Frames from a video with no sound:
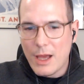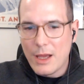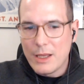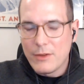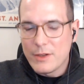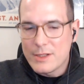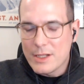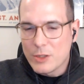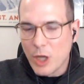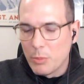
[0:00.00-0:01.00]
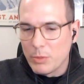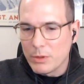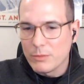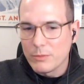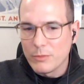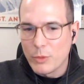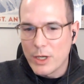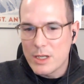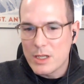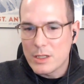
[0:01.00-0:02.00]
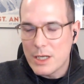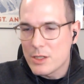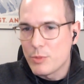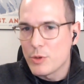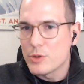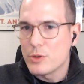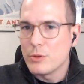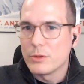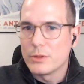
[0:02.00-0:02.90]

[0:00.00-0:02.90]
if it's unstoppable, what are they supposed to do?